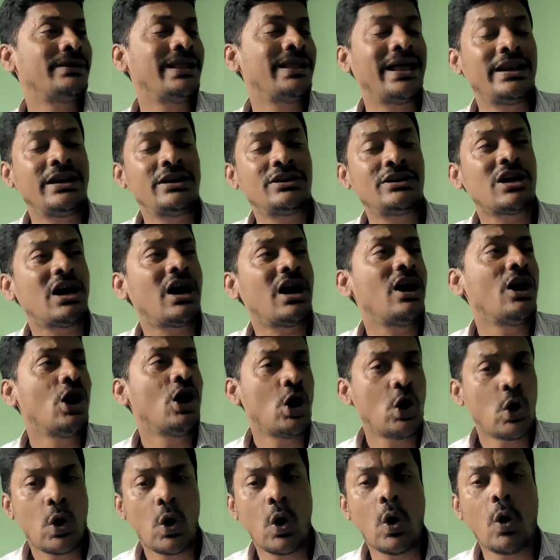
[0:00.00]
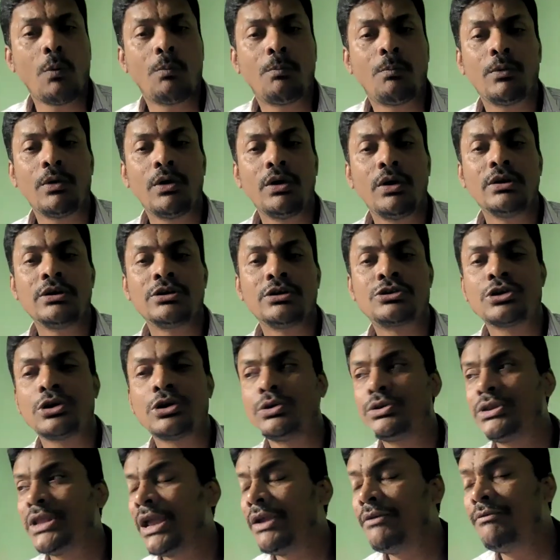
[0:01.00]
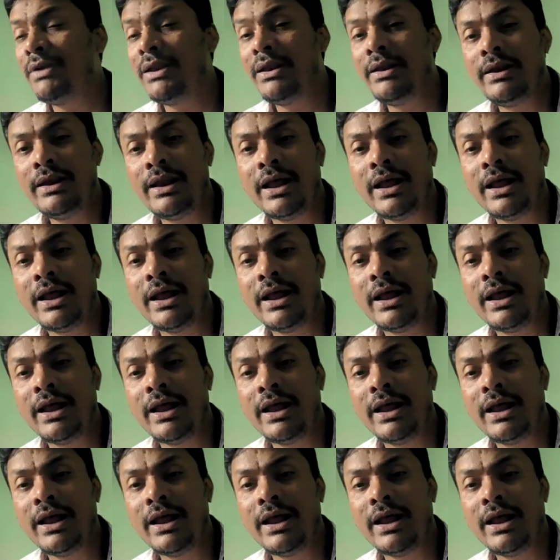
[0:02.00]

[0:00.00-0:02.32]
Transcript: There is a hope. So they will